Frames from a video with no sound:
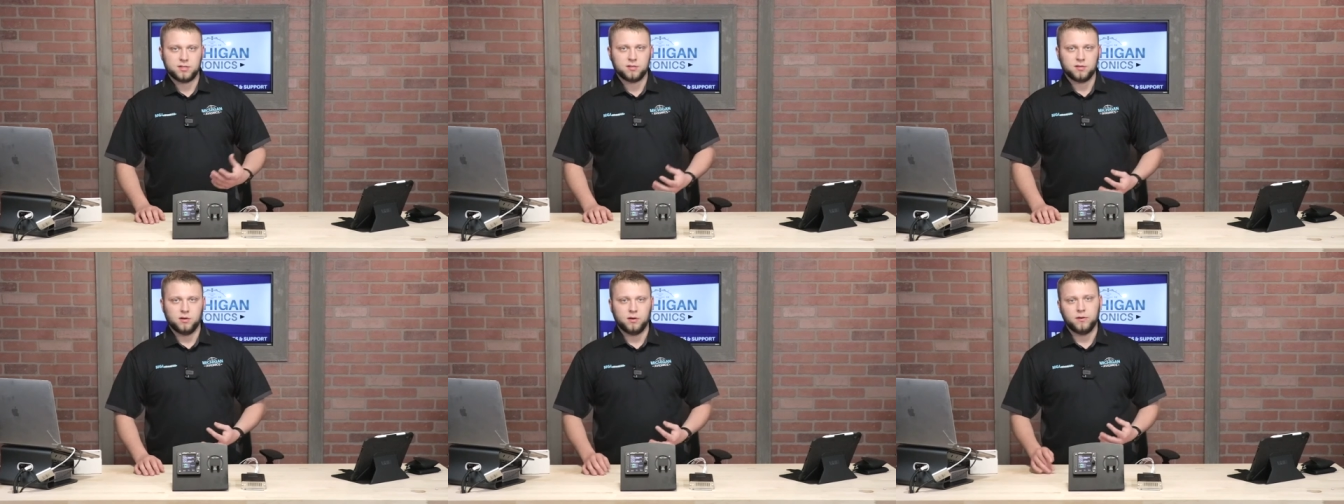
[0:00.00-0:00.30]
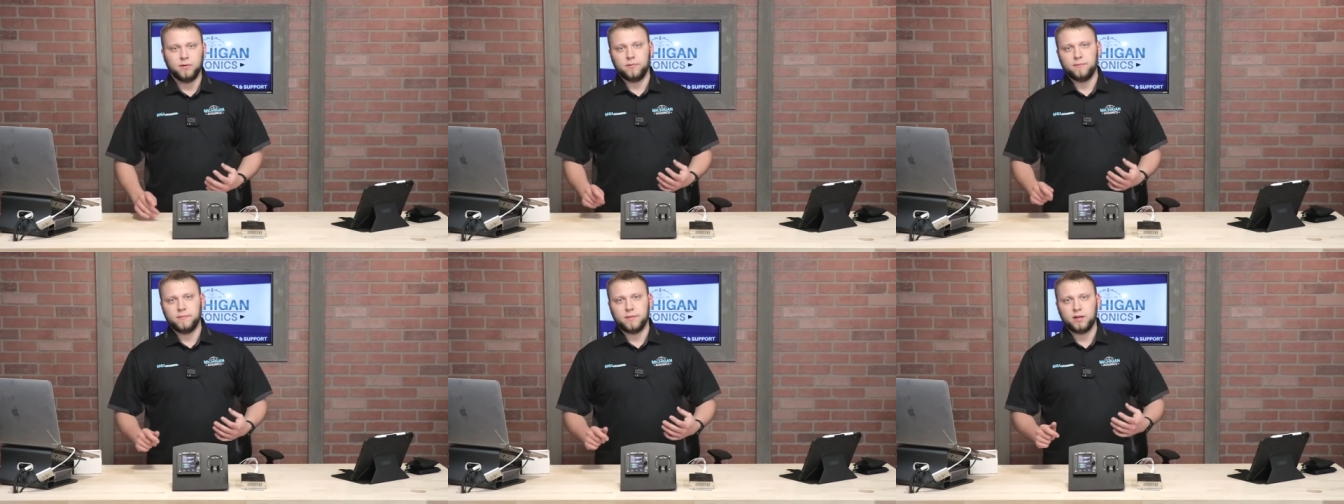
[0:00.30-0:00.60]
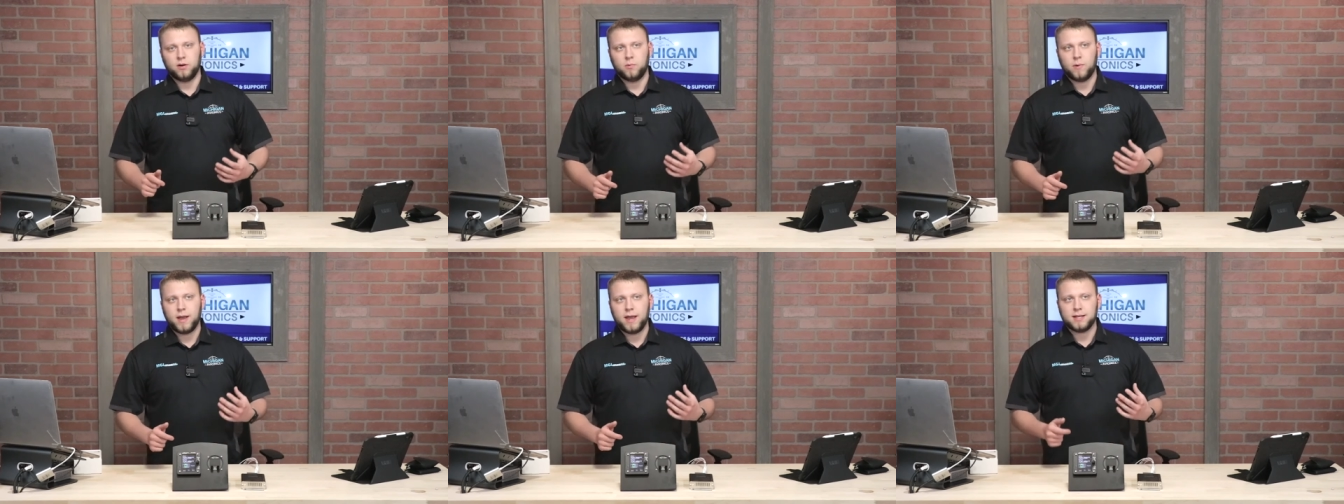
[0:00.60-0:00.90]
So
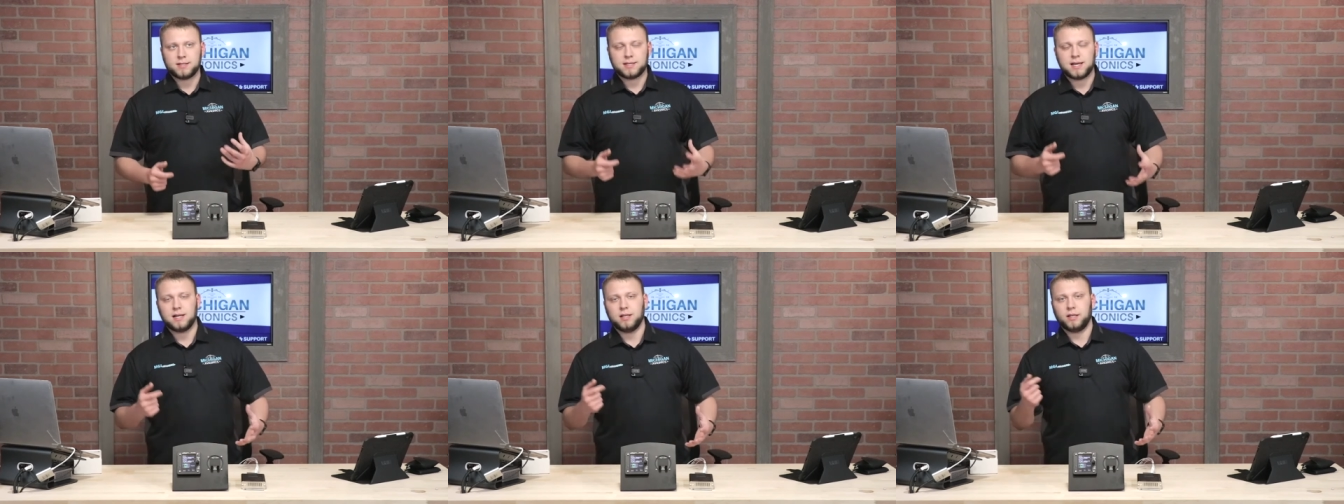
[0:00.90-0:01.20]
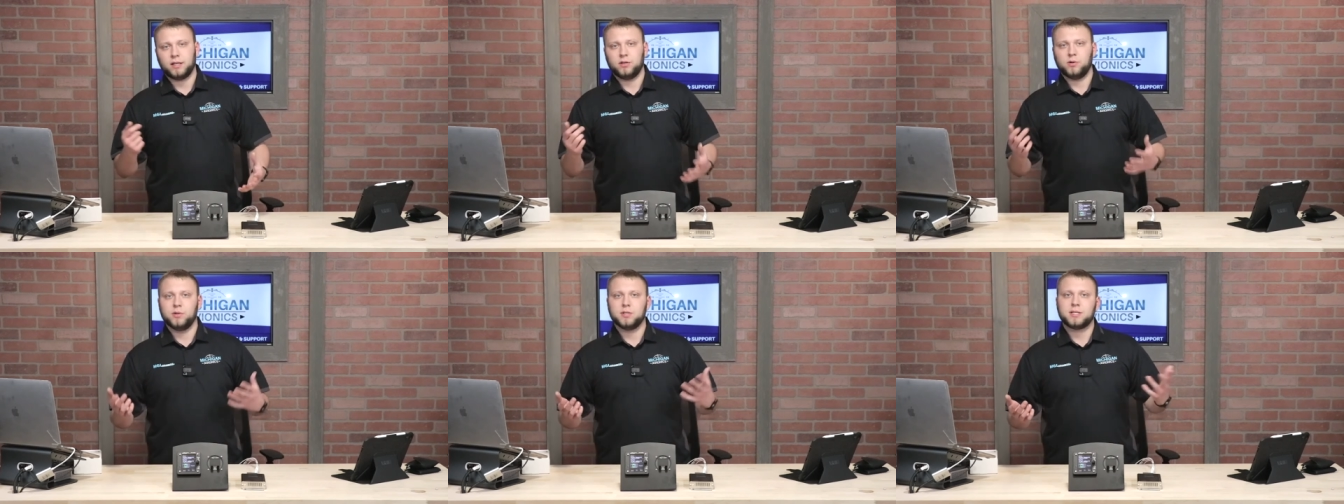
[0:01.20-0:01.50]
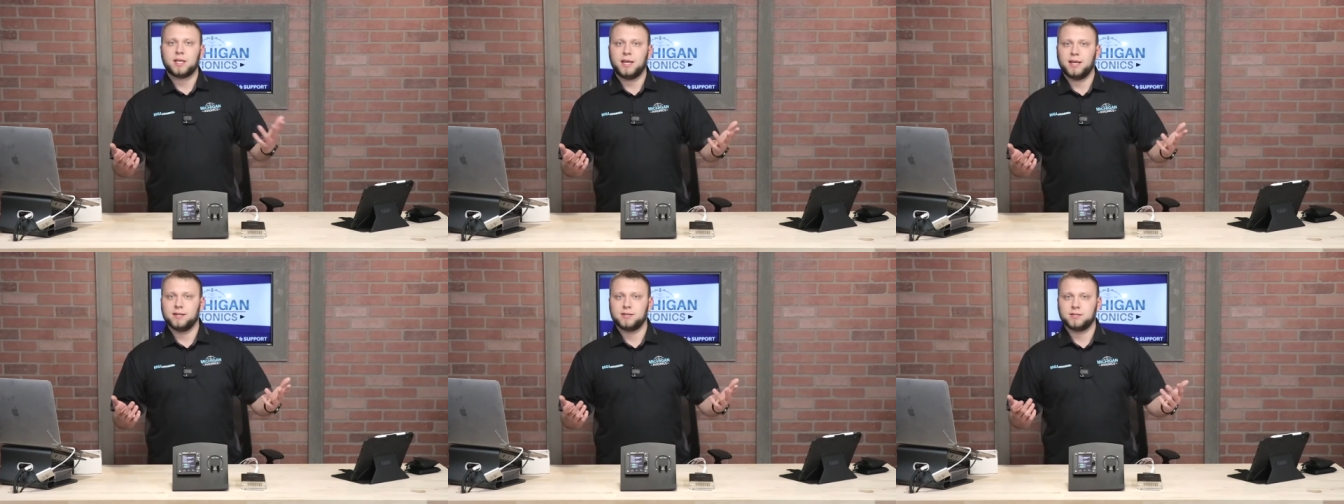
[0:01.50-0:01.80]
in a way, it's kind of like noise
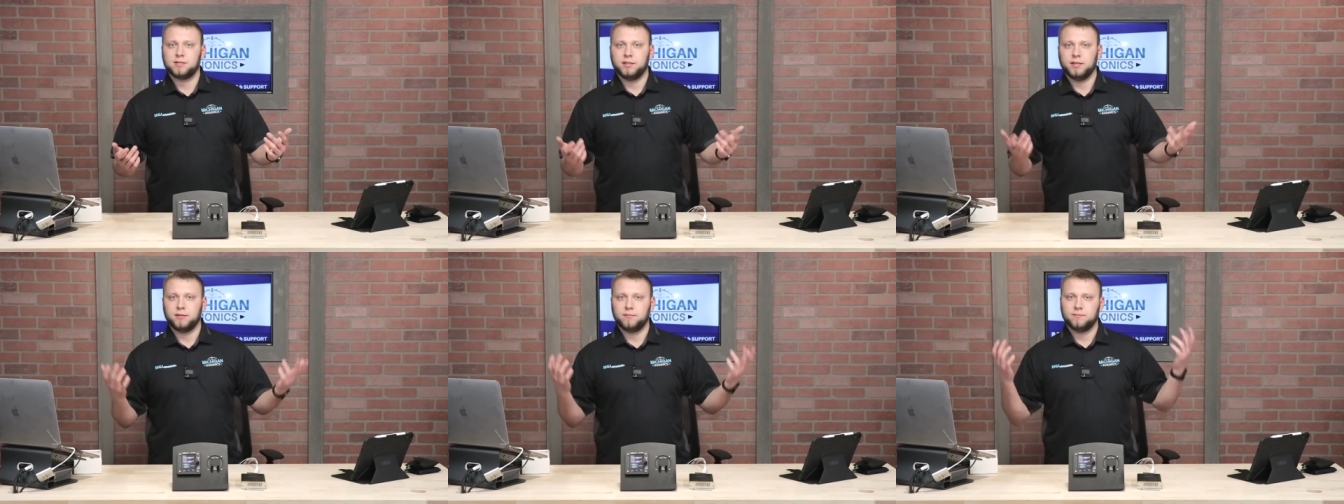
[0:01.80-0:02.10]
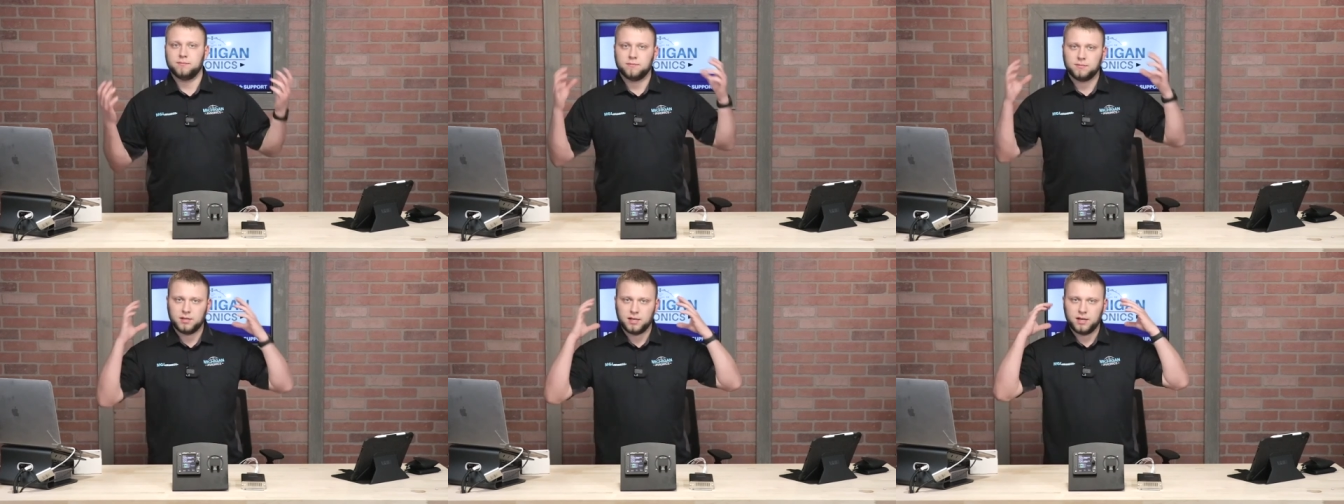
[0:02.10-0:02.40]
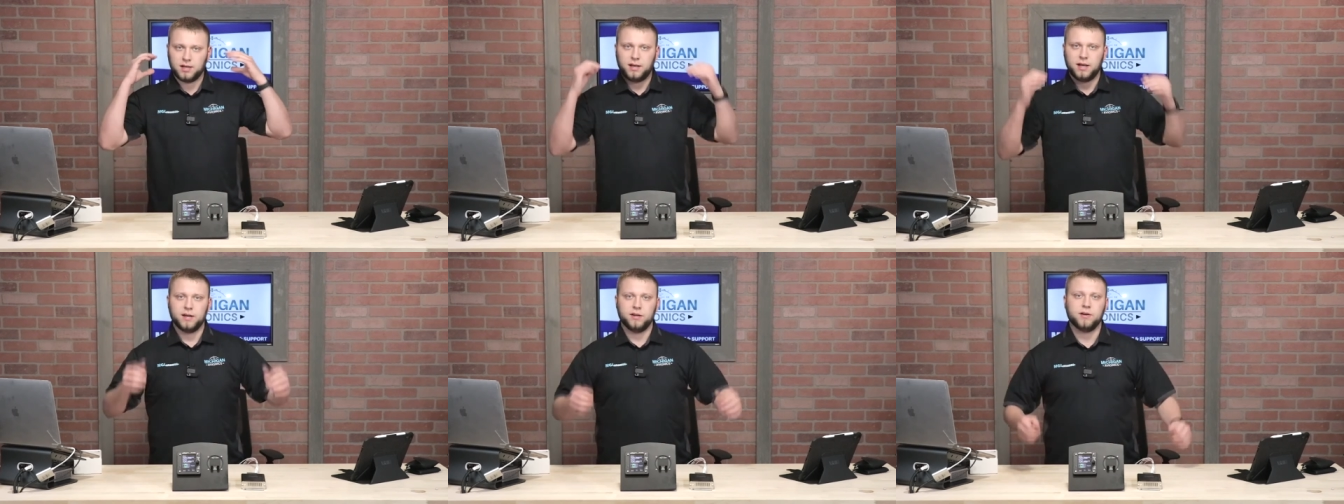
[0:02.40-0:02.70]
canceling
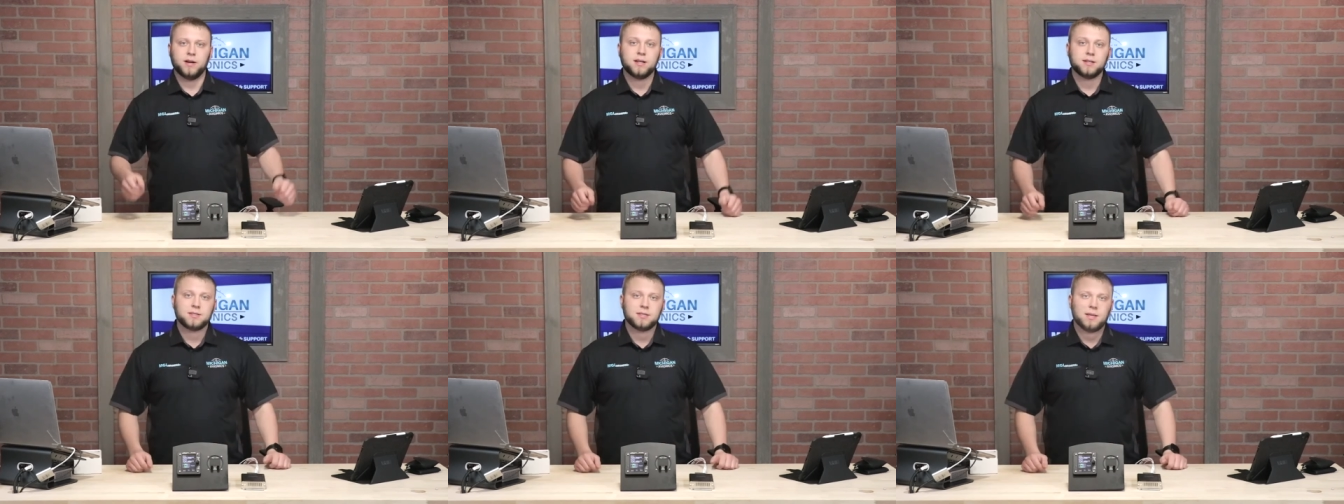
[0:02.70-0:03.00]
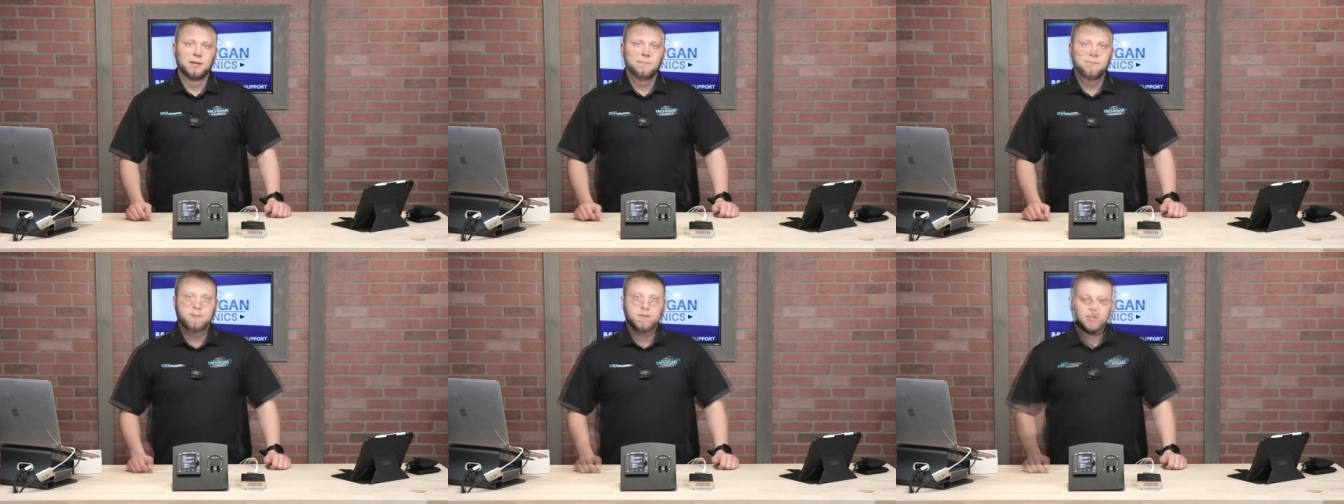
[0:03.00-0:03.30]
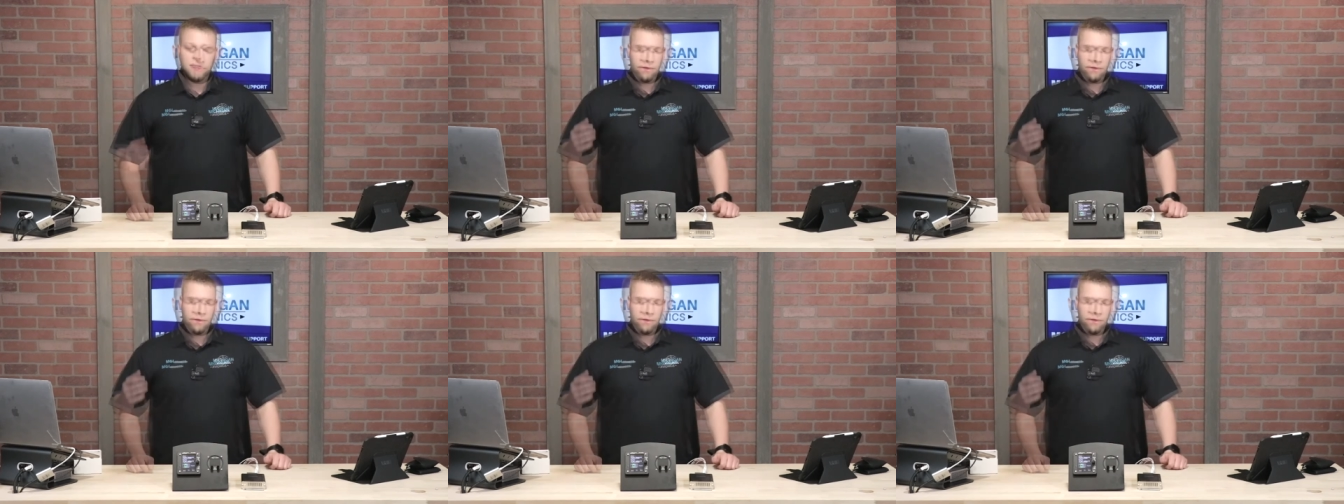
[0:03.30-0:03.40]
uh, on your headset.